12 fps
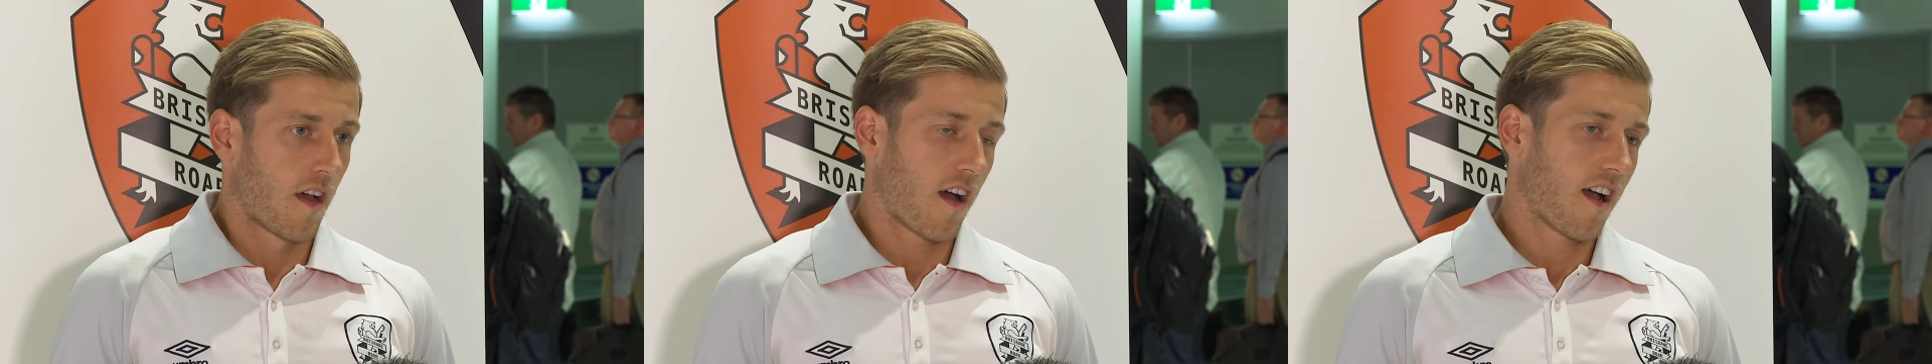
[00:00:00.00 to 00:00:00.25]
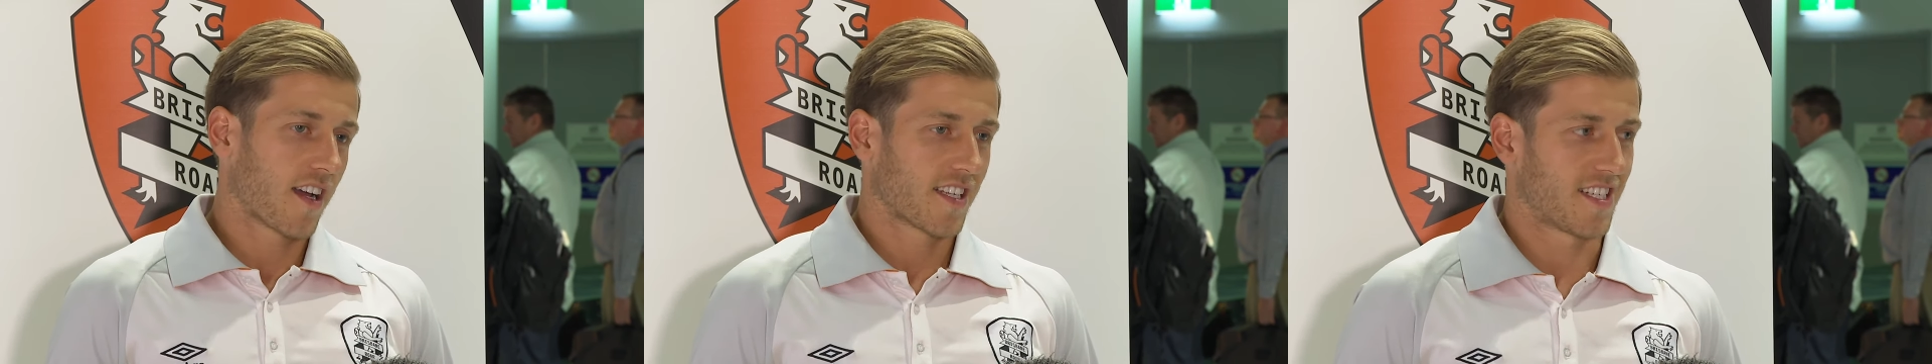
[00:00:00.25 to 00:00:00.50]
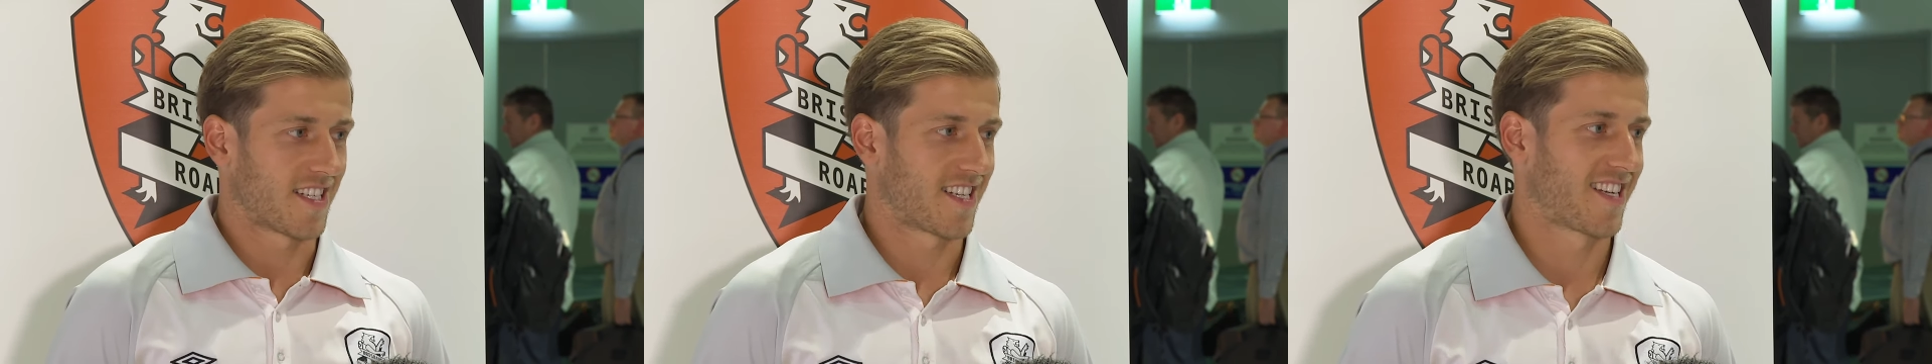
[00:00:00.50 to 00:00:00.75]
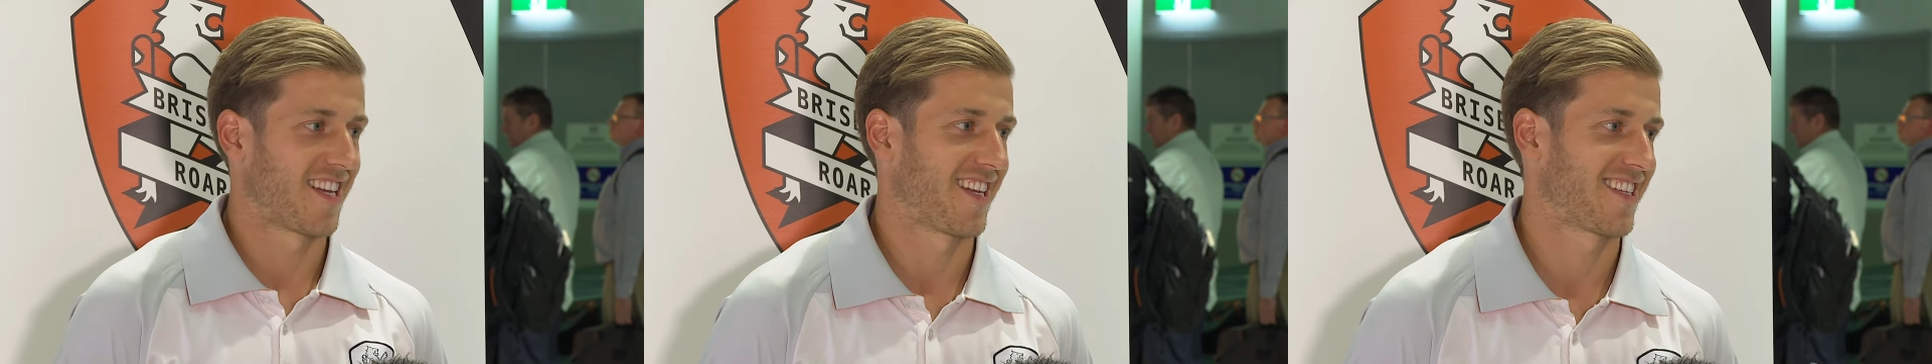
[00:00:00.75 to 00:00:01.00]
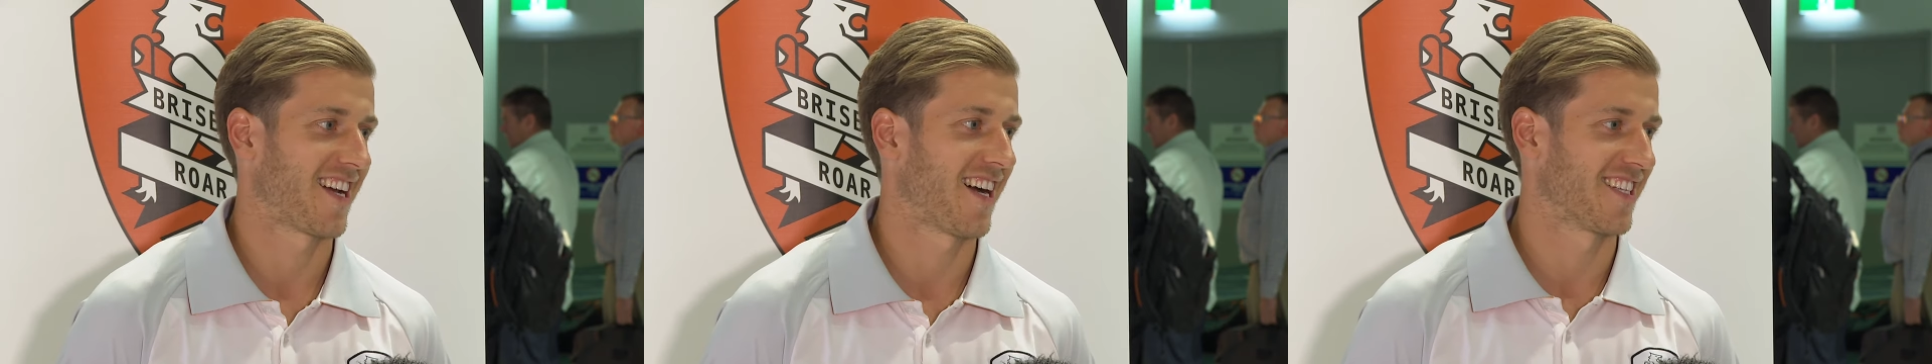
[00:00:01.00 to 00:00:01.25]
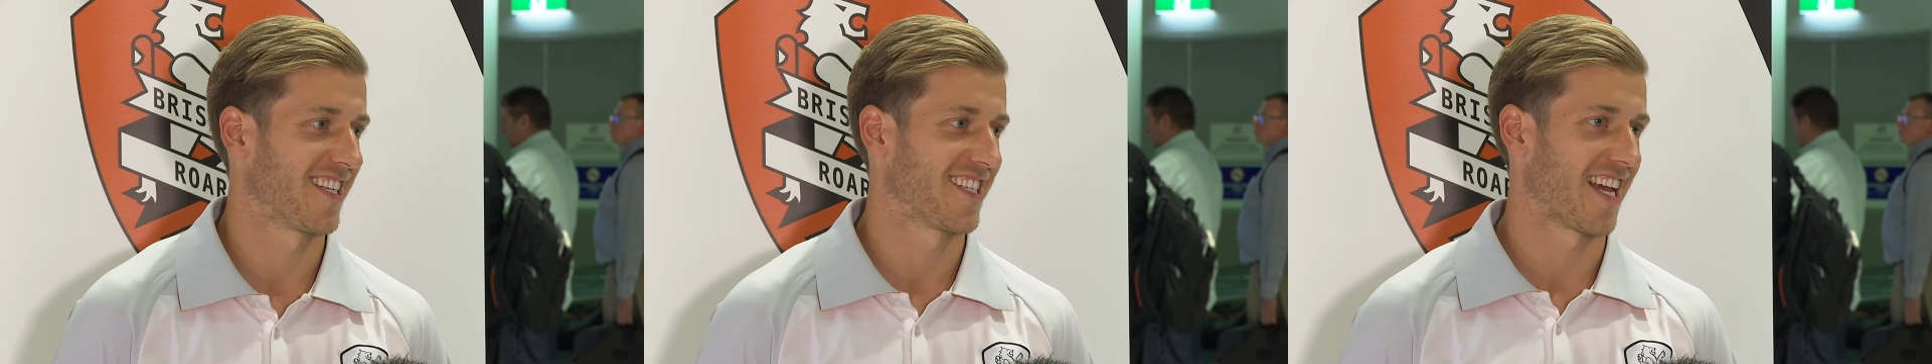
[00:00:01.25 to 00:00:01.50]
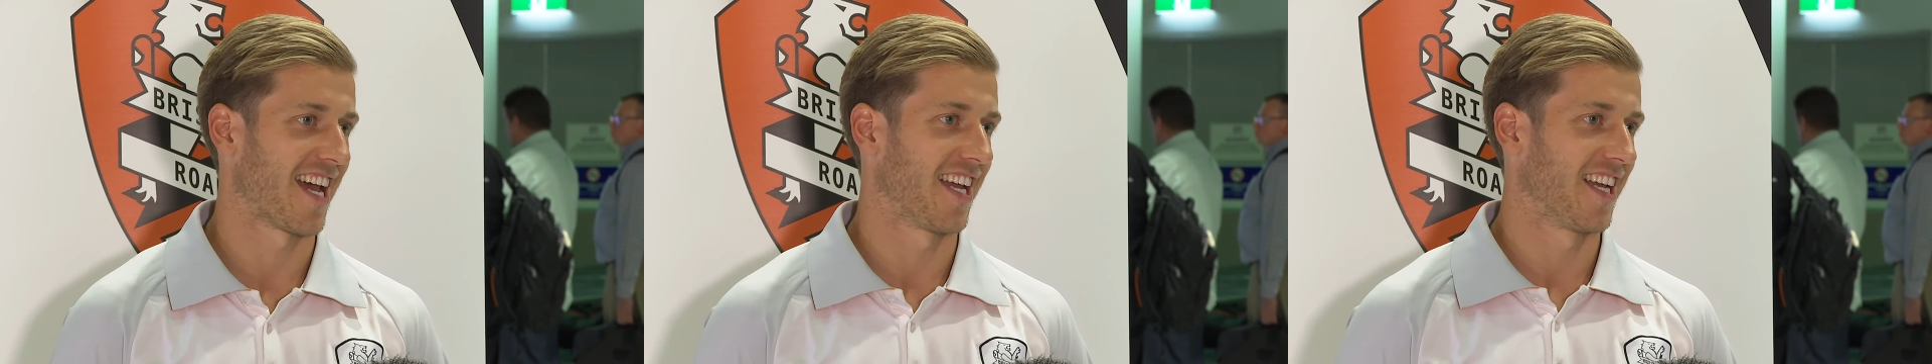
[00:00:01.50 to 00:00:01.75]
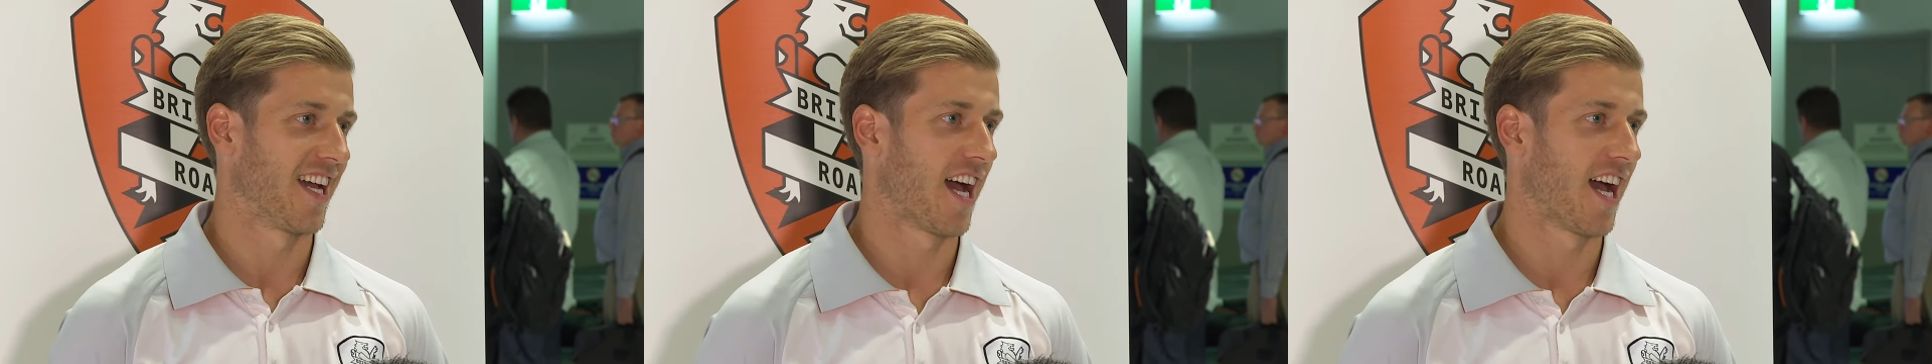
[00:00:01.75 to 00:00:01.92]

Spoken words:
I guess it's hard to say.